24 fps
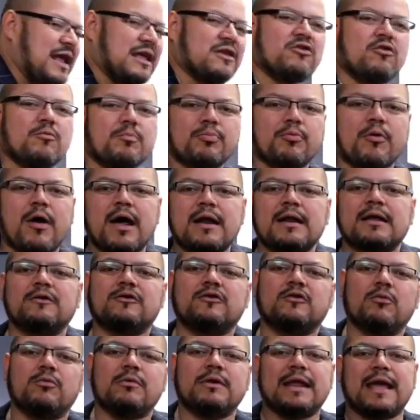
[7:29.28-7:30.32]
and you brought it
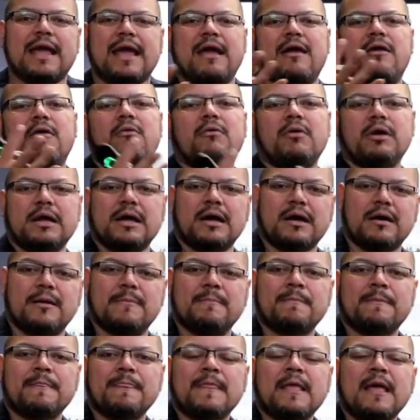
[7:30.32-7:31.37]
to an area,
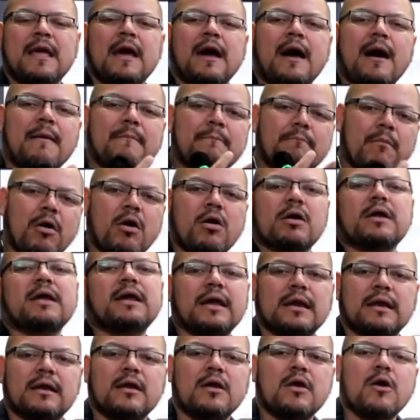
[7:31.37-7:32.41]
a
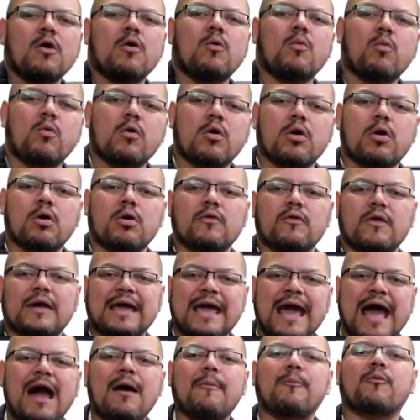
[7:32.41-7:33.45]
market where the
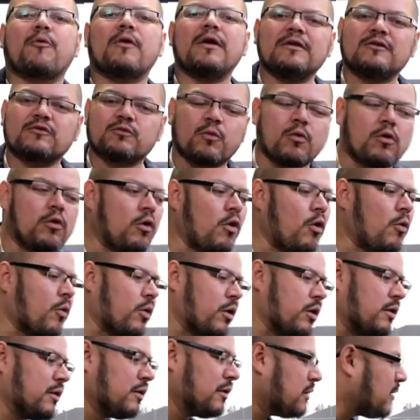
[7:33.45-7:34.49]
cap rates were
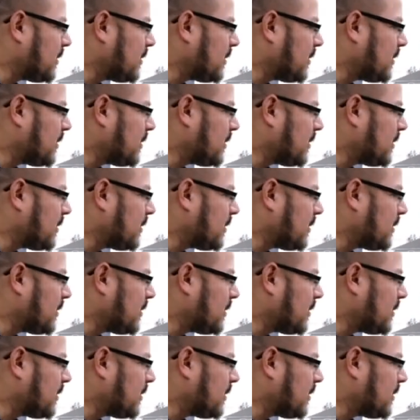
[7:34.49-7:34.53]
lower.